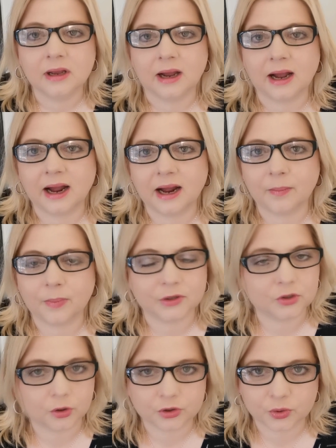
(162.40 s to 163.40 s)

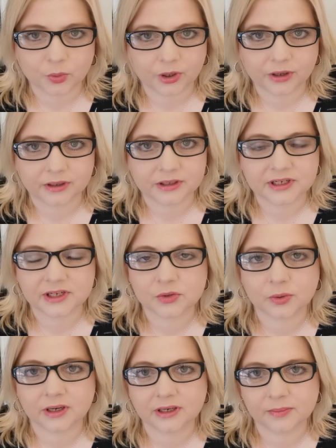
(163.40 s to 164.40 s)
but don't you worry, the
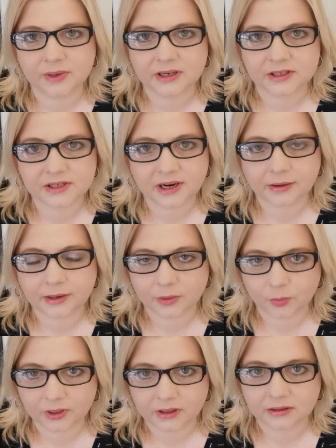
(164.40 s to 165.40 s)
Israeli military
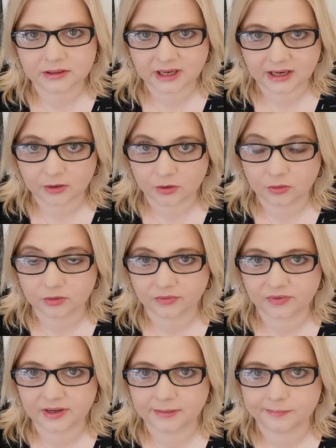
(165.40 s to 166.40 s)
will get a hold
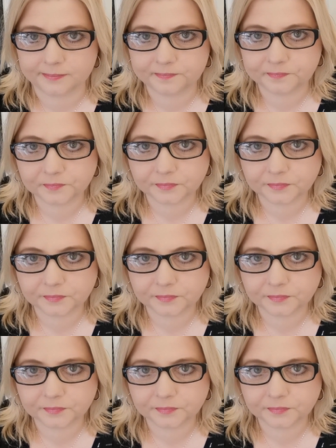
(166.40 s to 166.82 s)
of him.